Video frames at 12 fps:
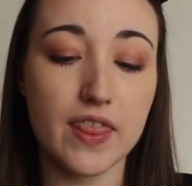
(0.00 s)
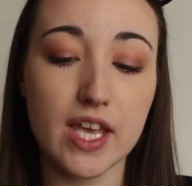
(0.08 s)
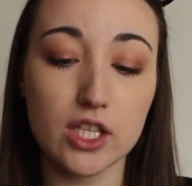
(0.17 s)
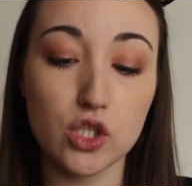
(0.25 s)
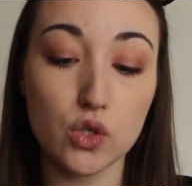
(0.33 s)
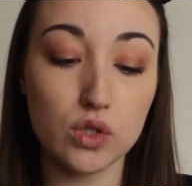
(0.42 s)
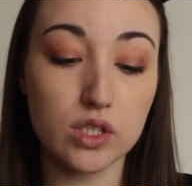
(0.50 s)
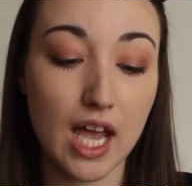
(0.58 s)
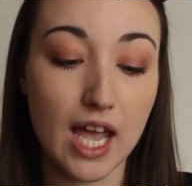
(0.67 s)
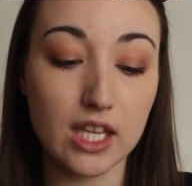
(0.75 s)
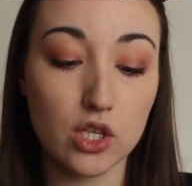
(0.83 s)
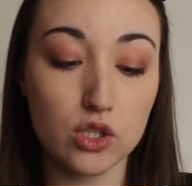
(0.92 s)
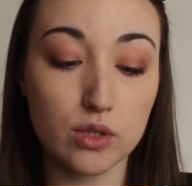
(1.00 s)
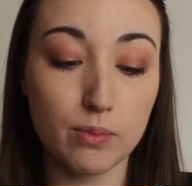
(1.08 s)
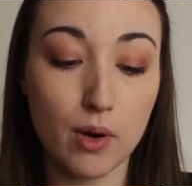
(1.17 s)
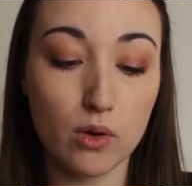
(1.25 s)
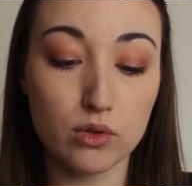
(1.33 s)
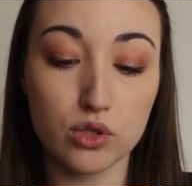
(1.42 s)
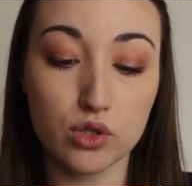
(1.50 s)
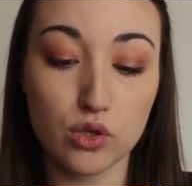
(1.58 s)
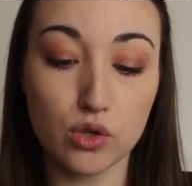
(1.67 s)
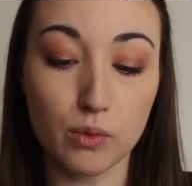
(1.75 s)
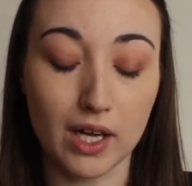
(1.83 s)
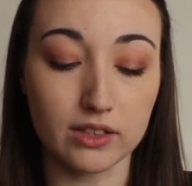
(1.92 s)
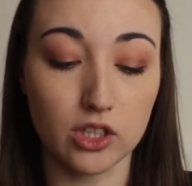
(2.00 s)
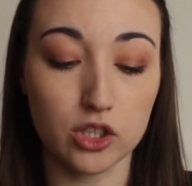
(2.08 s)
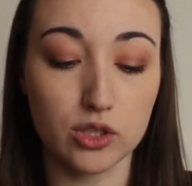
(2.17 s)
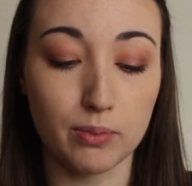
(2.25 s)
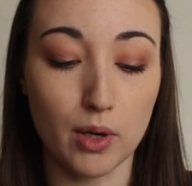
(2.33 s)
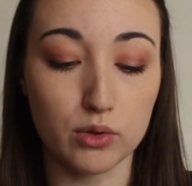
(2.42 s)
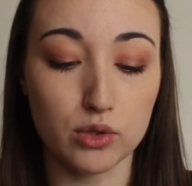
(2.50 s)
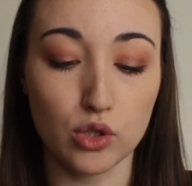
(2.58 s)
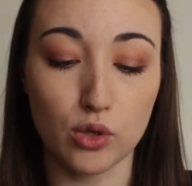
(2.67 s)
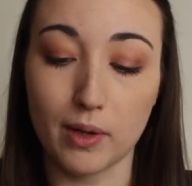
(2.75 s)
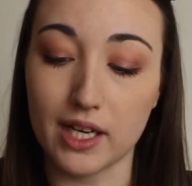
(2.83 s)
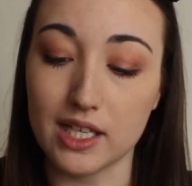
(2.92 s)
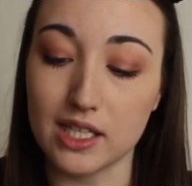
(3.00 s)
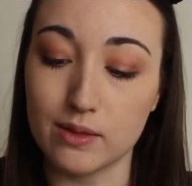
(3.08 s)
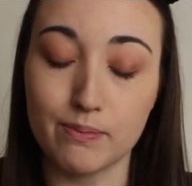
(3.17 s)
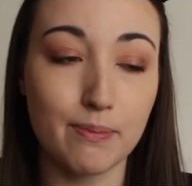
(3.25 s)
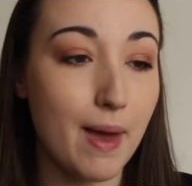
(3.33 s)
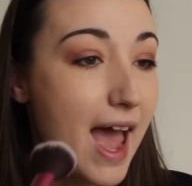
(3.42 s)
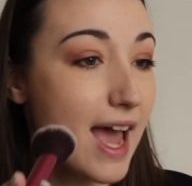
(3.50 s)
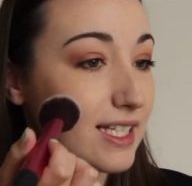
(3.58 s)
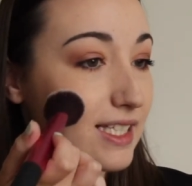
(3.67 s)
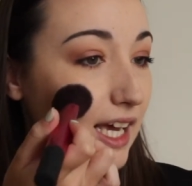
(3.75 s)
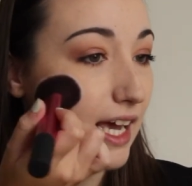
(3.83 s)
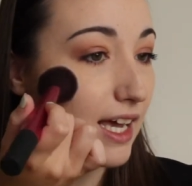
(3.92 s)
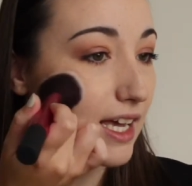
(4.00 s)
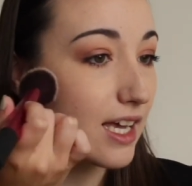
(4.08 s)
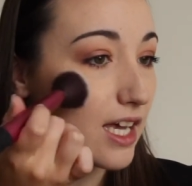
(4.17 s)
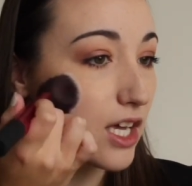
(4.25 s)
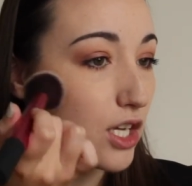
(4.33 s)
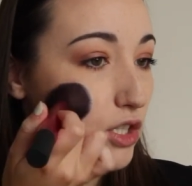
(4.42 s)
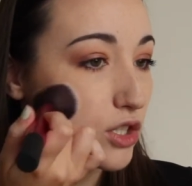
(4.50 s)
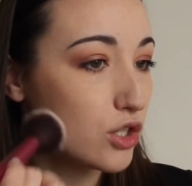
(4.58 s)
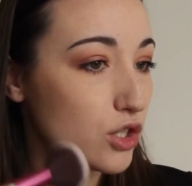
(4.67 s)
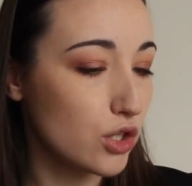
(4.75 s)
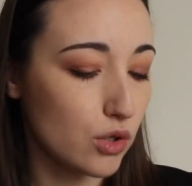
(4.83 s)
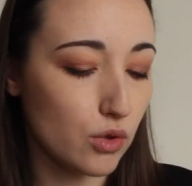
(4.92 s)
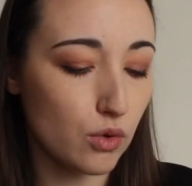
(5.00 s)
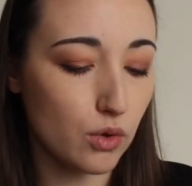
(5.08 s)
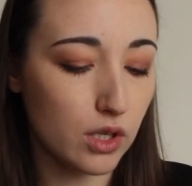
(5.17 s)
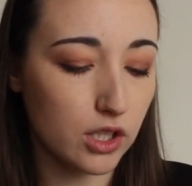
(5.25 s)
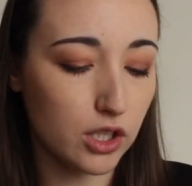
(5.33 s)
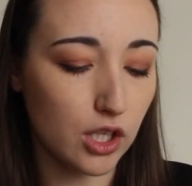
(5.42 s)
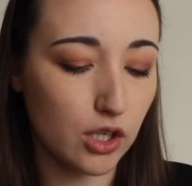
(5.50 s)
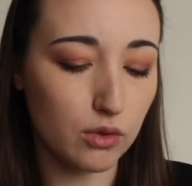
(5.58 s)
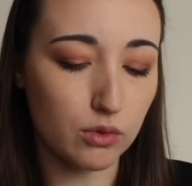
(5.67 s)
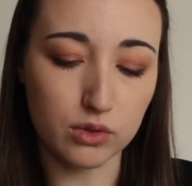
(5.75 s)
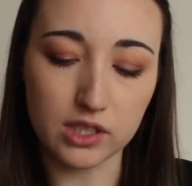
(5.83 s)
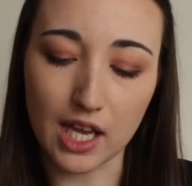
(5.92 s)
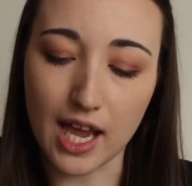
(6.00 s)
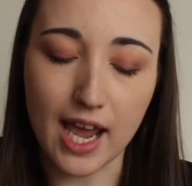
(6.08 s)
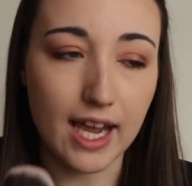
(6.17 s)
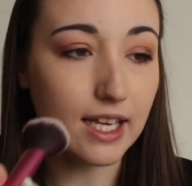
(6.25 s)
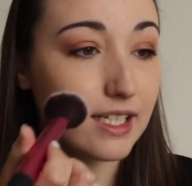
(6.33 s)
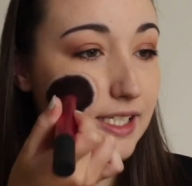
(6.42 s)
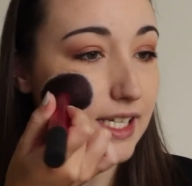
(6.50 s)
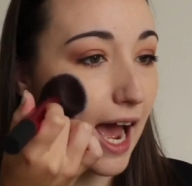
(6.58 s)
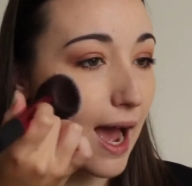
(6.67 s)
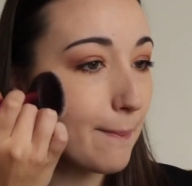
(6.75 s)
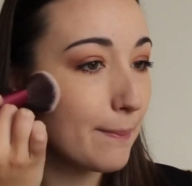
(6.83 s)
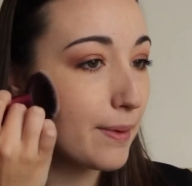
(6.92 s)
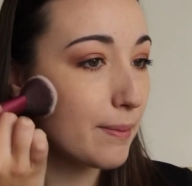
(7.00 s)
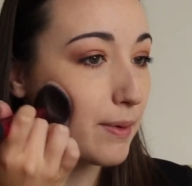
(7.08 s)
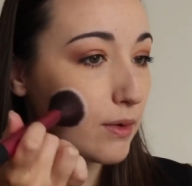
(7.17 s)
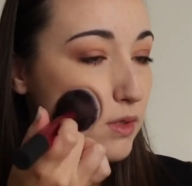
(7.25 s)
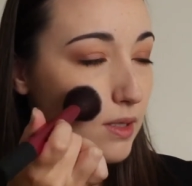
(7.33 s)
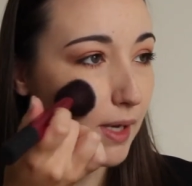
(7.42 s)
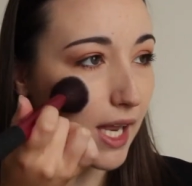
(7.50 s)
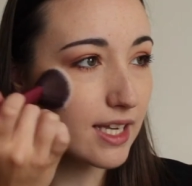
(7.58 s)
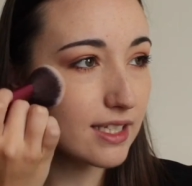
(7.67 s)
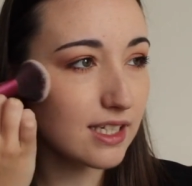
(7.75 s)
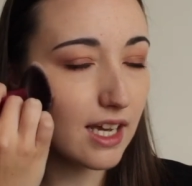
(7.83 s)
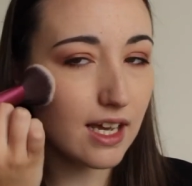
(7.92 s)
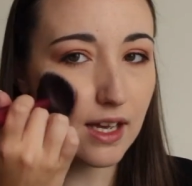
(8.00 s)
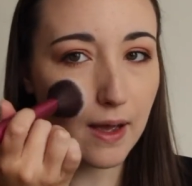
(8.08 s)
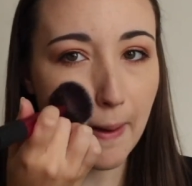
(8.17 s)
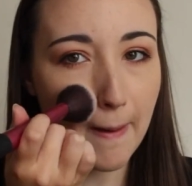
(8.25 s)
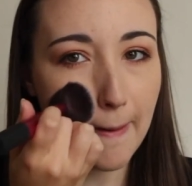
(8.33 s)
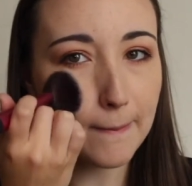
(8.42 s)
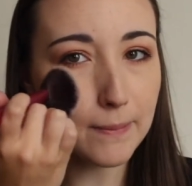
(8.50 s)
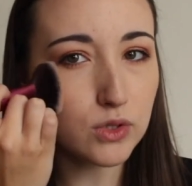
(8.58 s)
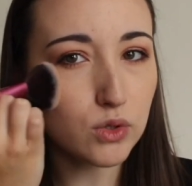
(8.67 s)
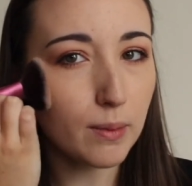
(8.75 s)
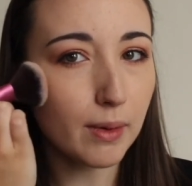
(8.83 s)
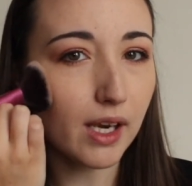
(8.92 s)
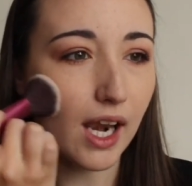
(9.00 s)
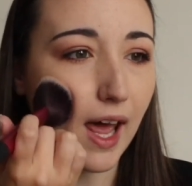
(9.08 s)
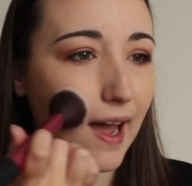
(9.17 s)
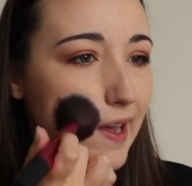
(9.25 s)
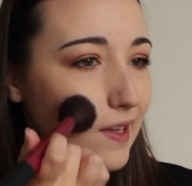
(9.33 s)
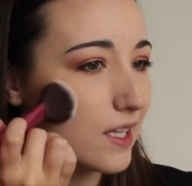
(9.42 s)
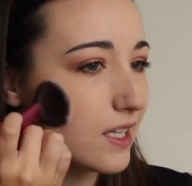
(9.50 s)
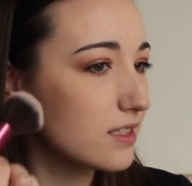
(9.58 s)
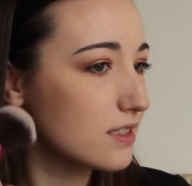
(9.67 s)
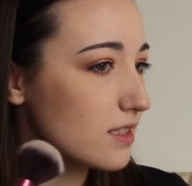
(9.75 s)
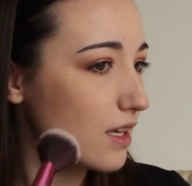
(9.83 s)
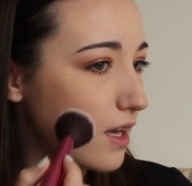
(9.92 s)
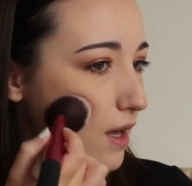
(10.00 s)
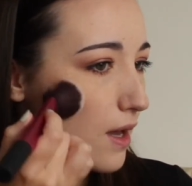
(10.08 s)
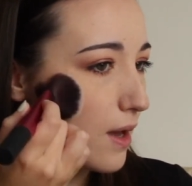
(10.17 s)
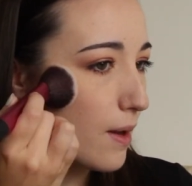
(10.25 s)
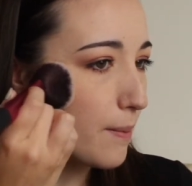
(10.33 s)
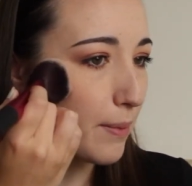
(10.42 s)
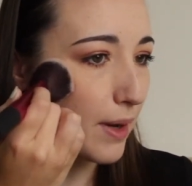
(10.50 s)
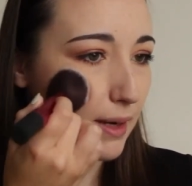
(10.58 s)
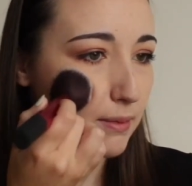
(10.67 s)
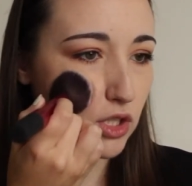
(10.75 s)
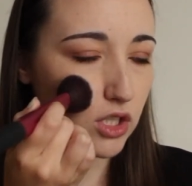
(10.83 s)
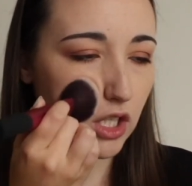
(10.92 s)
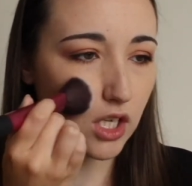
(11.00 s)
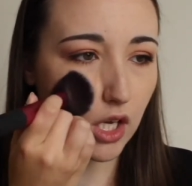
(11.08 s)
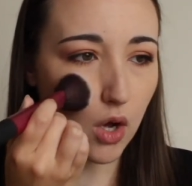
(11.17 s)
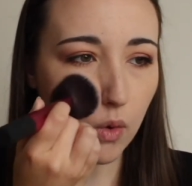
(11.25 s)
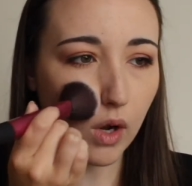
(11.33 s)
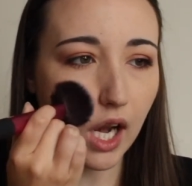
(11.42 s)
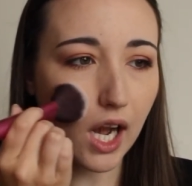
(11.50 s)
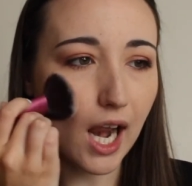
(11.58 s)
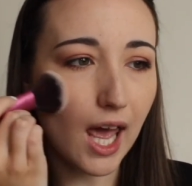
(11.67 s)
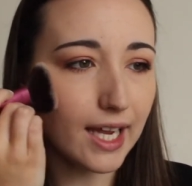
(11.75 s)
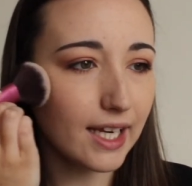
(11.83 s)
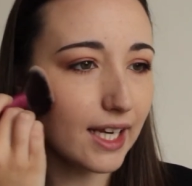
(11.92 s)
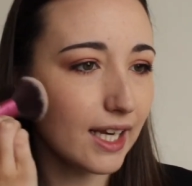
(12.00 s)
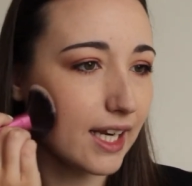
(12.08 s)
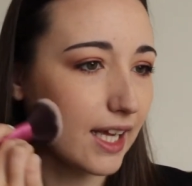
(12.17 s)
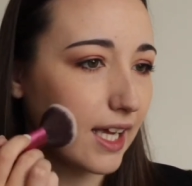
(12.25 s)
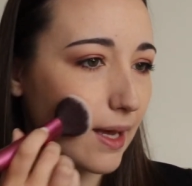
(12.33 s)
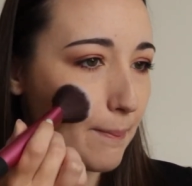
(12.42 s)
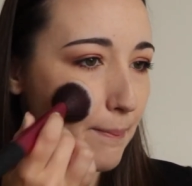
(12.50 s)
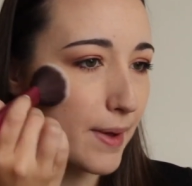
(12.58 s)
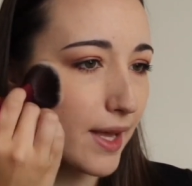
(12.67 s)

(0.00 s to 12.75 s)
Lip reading: They do say that you're supposed to, well, not supposed to, but it is better to use a damp beauty blender to apply these, but I'm just going to go lightly and